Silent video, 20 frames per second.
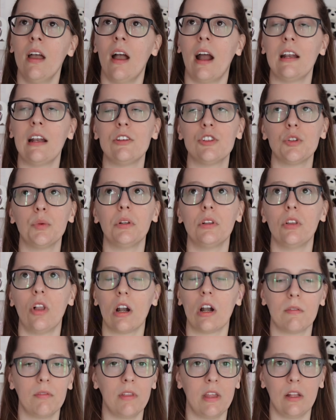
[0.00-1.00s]
I didn't show a
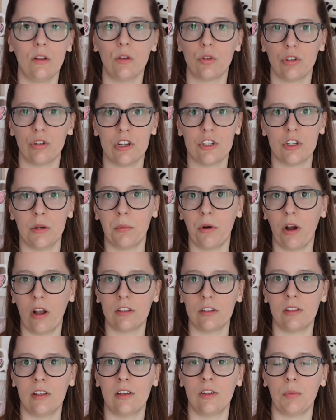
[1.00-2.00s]
lot of the illustration
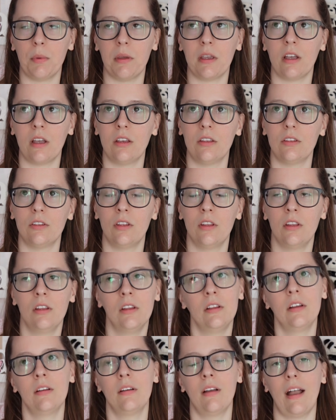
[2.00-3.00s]
process because
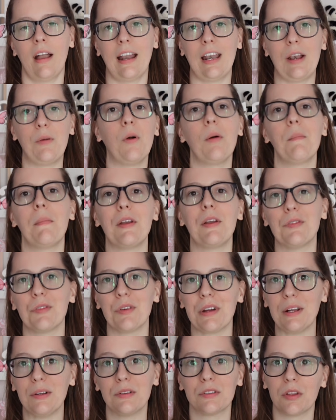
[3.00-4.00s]
I didn't want my
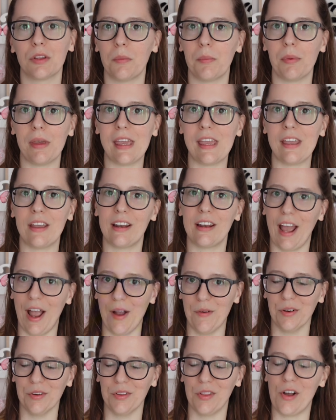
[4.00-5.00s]
reel to be an
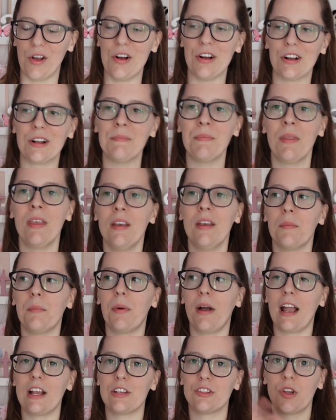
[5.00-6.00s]
hour long,
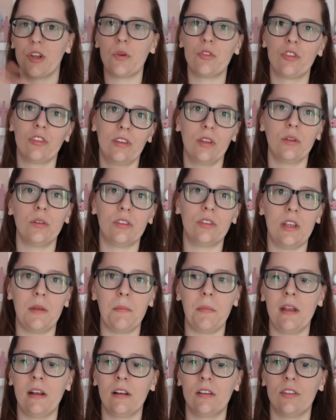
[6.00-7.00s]
but I showed just little
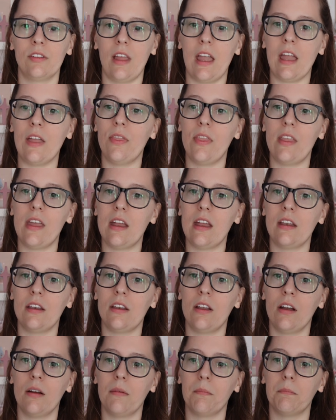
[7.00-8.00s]
snippets and
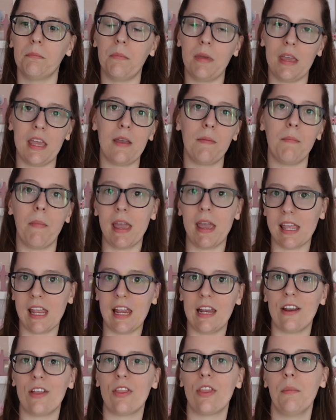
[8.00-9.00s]
then me
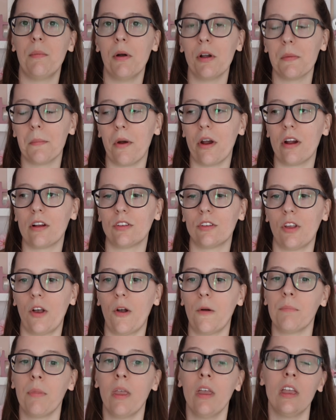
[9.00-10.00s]
making the bookmark.
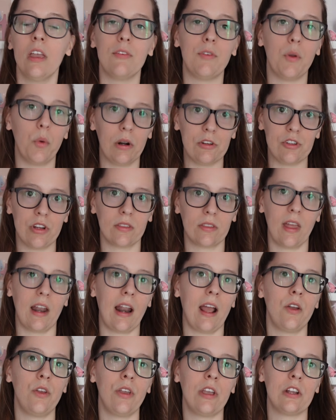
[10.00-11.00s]
So if you want to check that
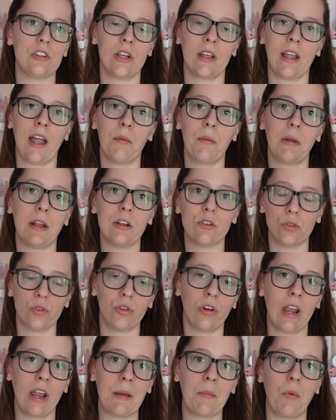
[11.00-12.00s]
out, you can check out my
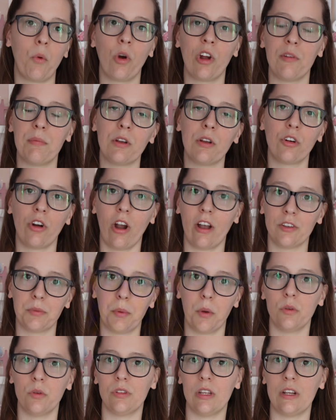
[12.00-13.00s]
Instagram, or I've been
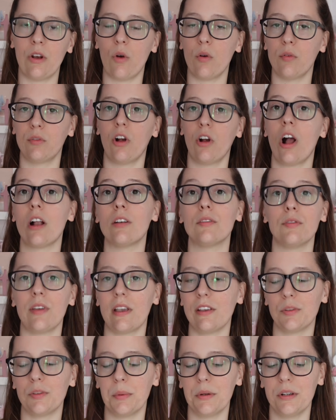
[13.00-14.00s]
cross-posting over on
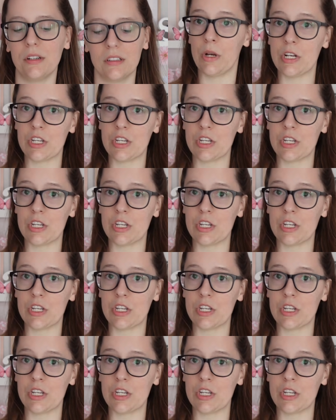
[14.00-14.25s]
Facebook.